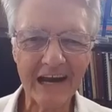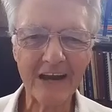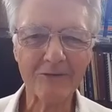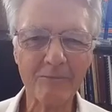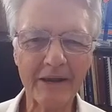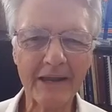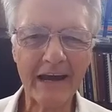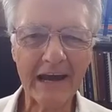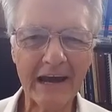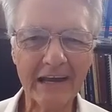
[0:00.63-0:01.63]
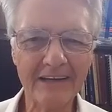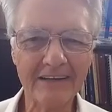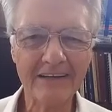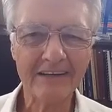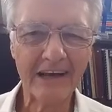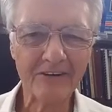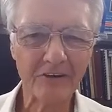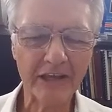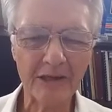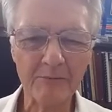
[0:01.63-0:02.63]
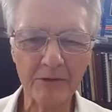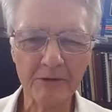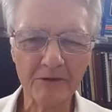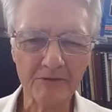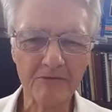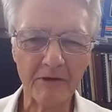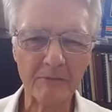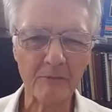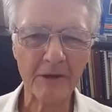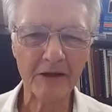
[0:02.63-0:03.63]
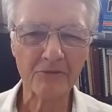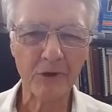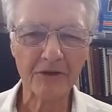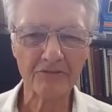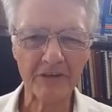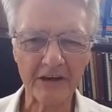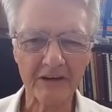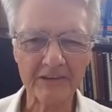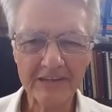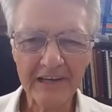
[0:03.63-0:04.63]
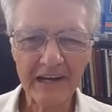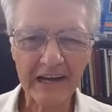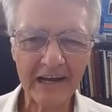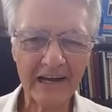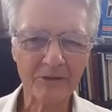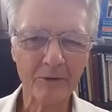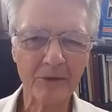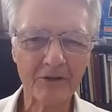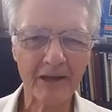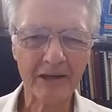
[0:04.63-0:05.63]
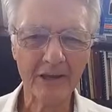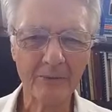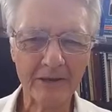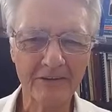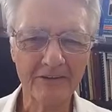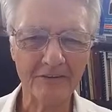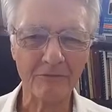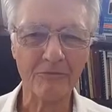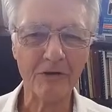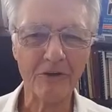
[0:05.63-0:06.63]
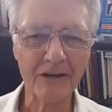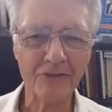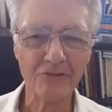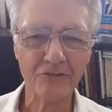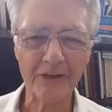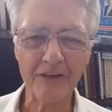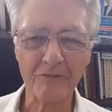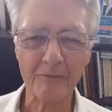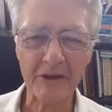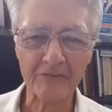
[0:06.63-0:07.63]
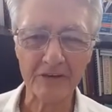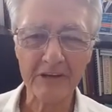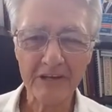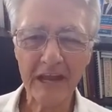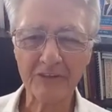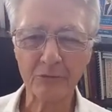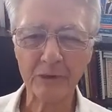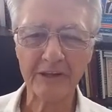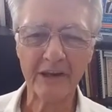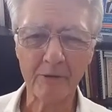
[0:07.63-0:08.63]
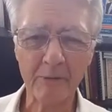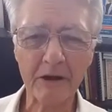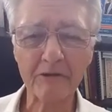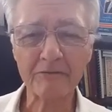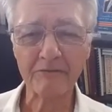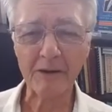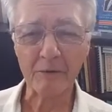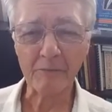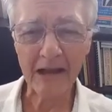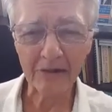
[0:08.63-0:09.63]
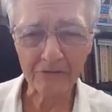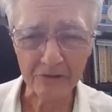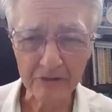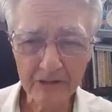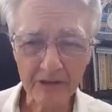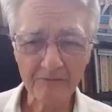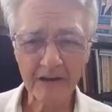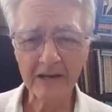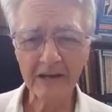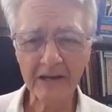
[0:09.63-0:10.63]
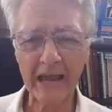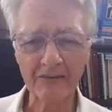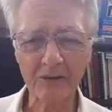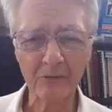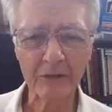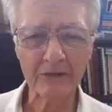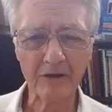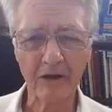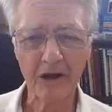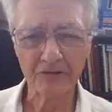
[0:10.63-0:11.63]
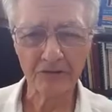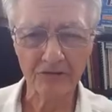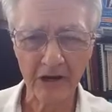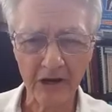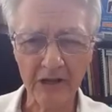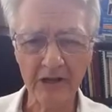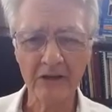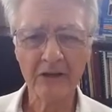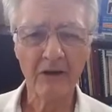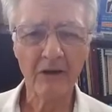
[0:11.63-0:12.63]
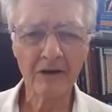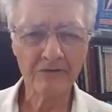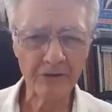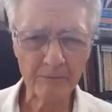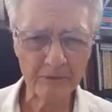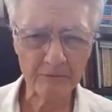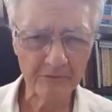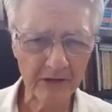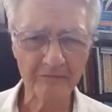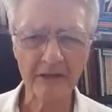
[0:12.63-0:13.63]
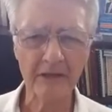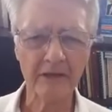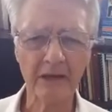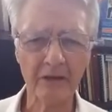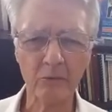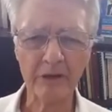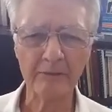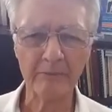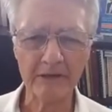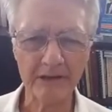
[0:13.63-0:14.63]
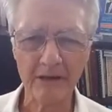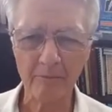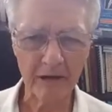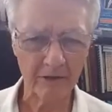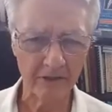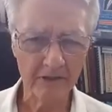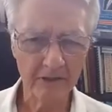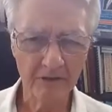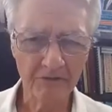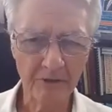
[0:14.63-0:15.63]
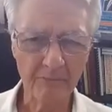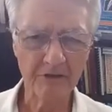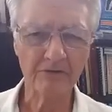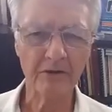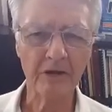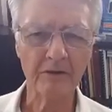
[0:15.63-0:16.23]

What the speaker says: Hi, everybody. Hi, Dr. Ken Mewich, Fibromyalgia Wellness Center. We're going to be talking about some very, very interesting information as we tear apart fibromyalgia and find out actually what the causes are and all the symptoms and everything and what can be done about it. There's so much